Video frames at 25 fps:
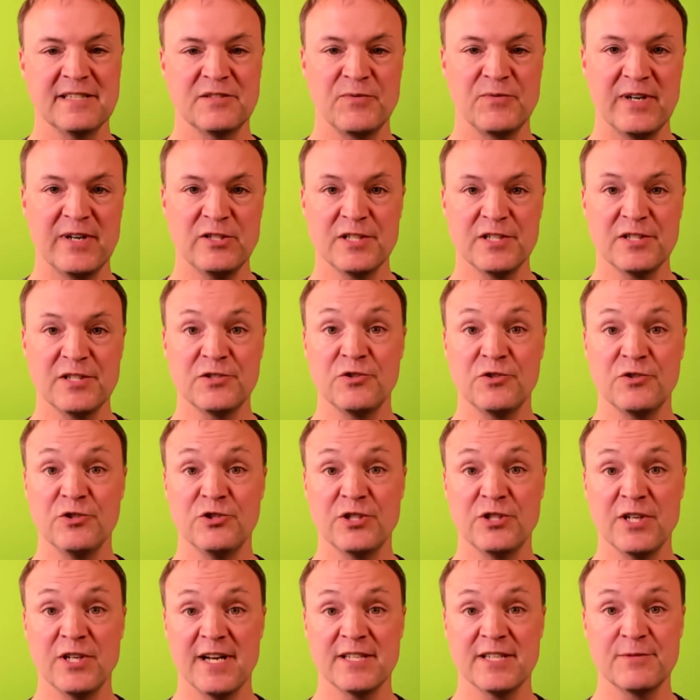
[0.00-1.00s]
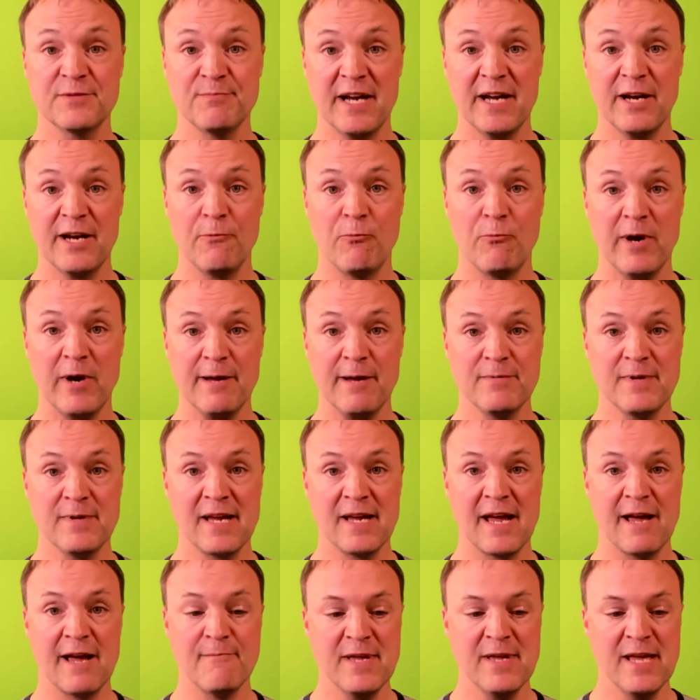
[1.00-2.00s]
switches to just my
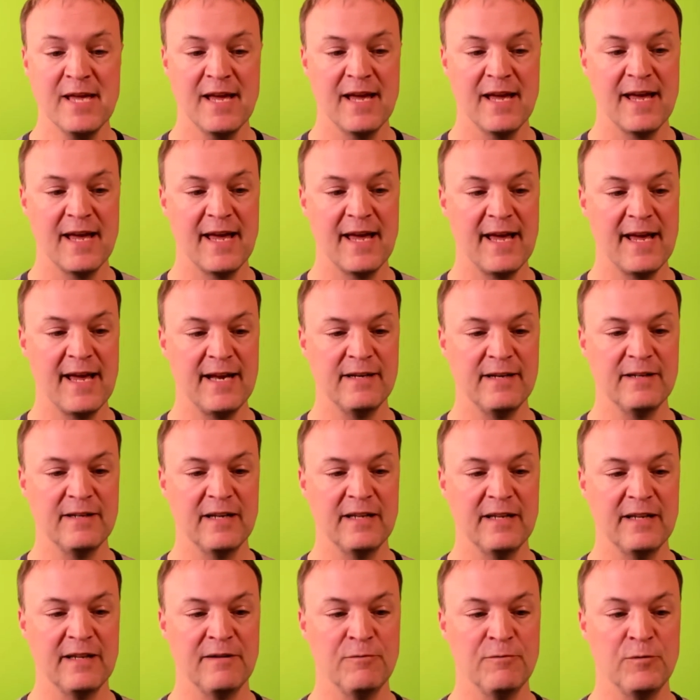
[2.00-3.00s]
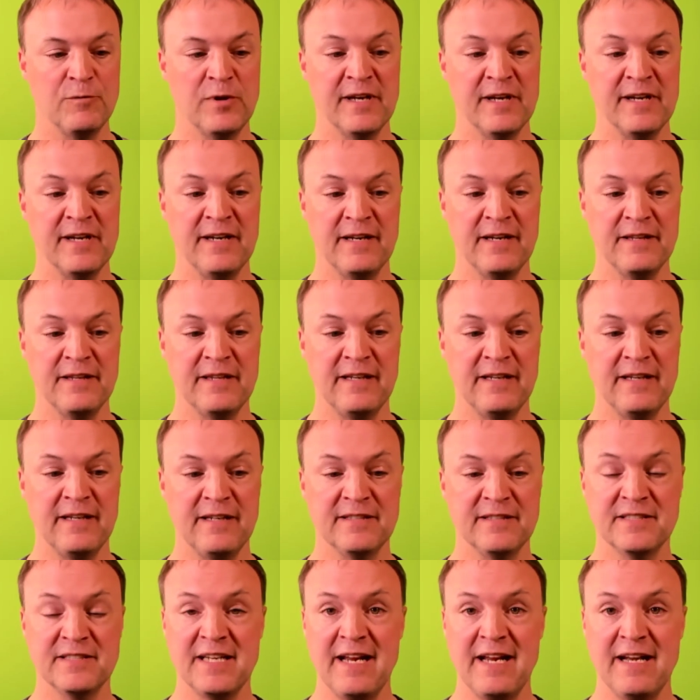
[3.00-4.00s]
webcam and the the
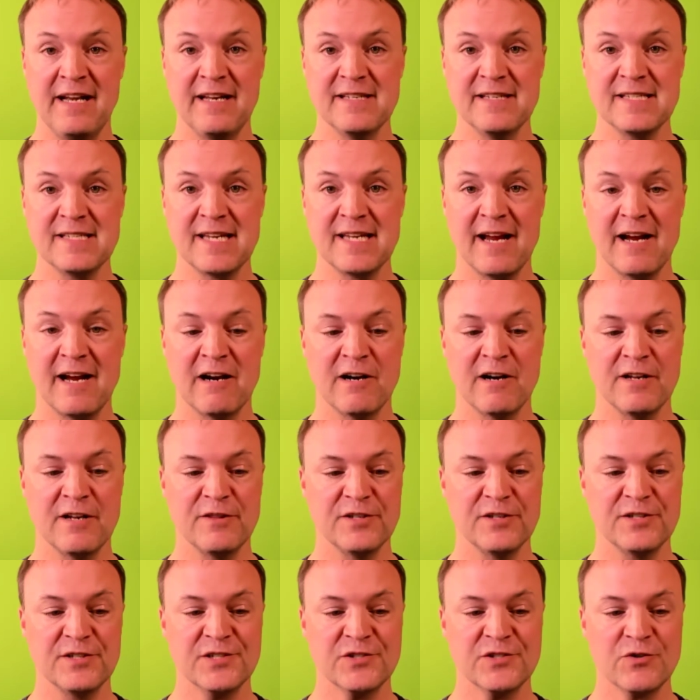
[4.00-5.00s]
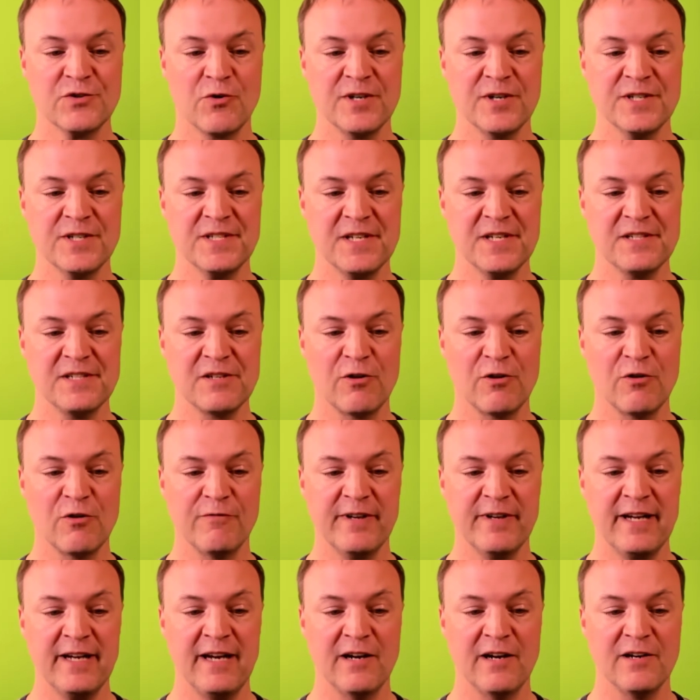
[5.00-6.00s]
scene is here the sources are over
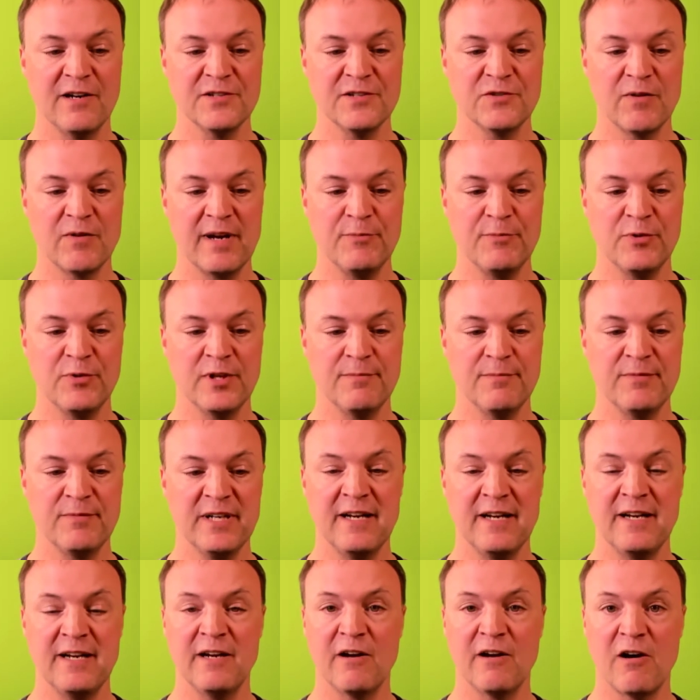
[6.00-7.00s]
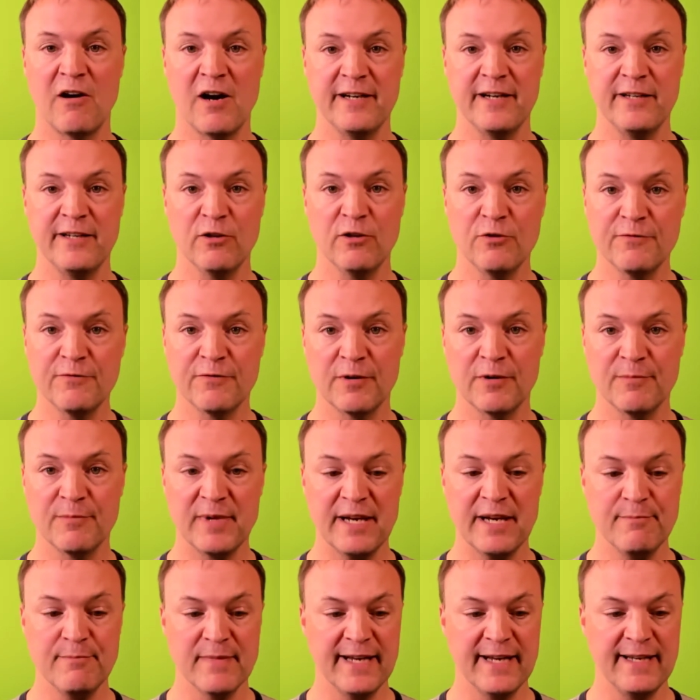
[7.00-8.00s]
here so i put in audio for my
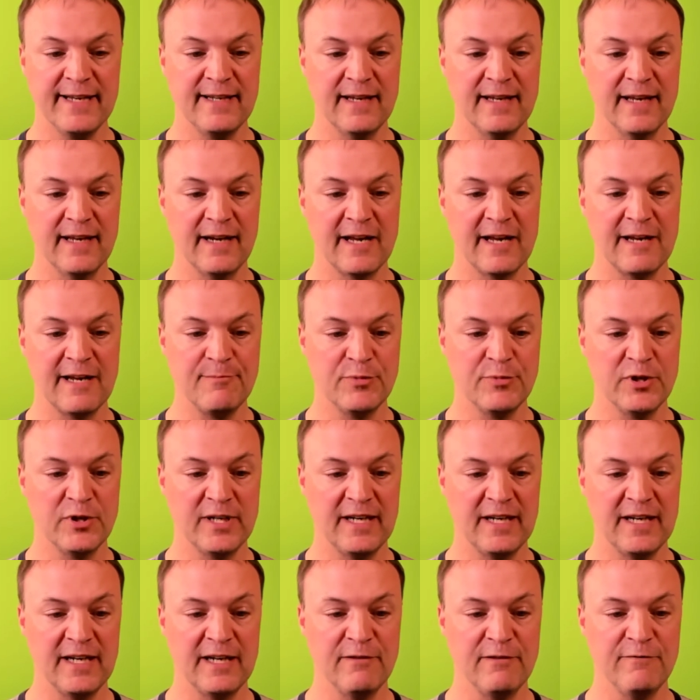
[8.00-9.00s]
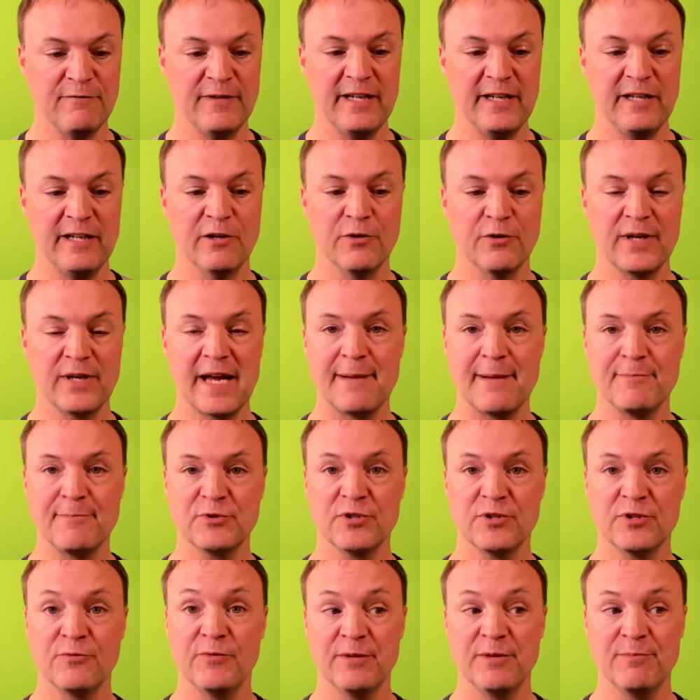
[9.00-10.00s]
mic and i put in video capture
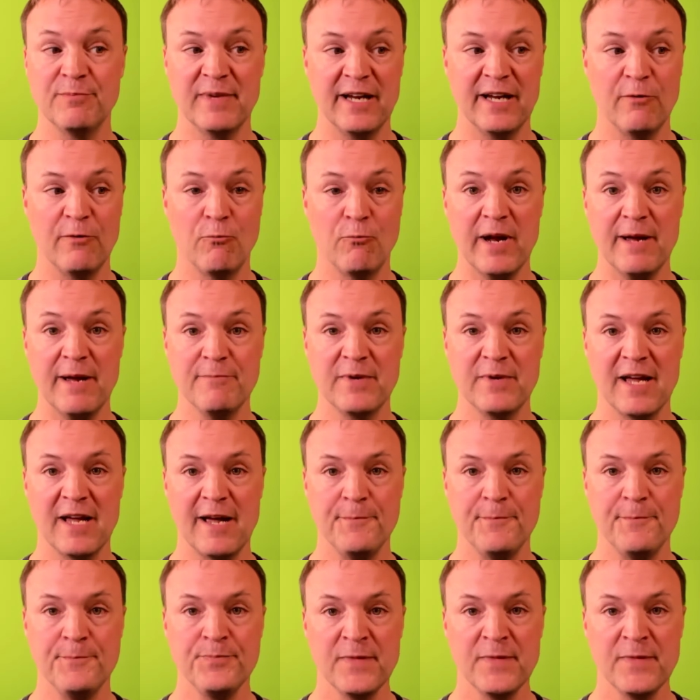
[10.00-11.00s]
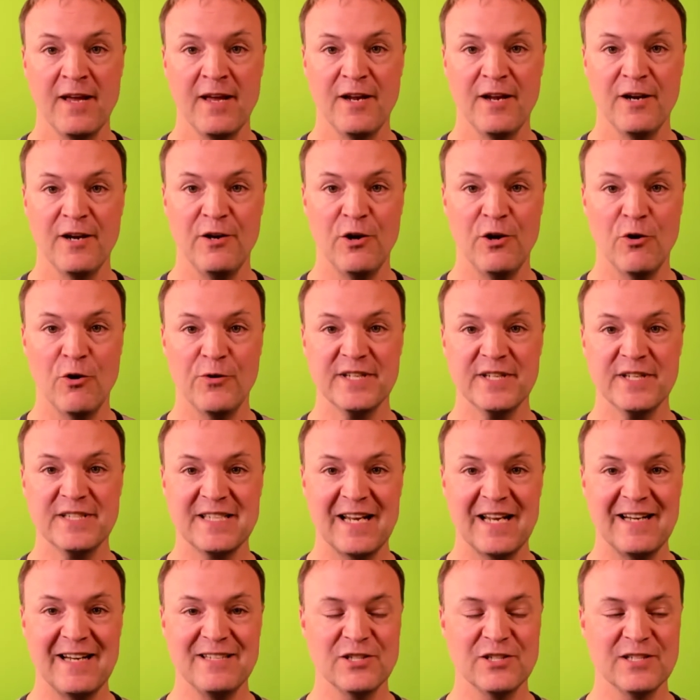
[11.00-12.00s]
with my webcam Notice that
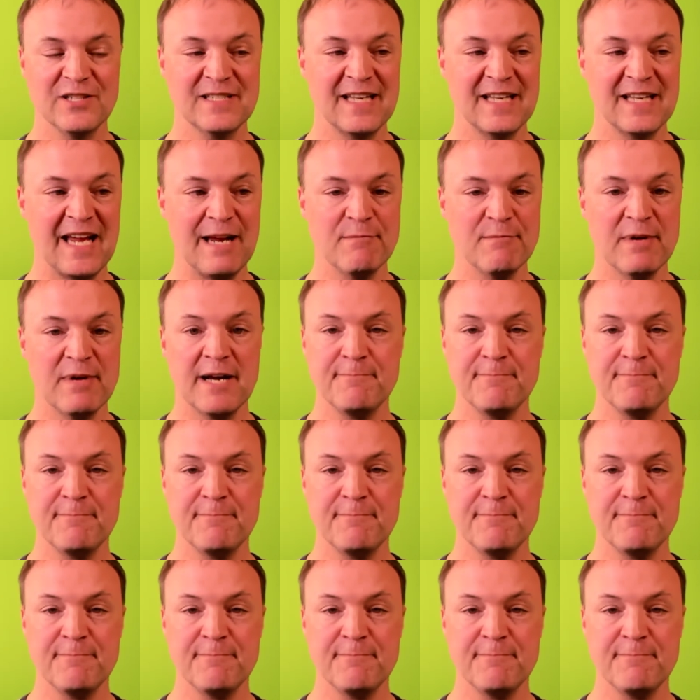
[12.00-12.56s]
it just came up.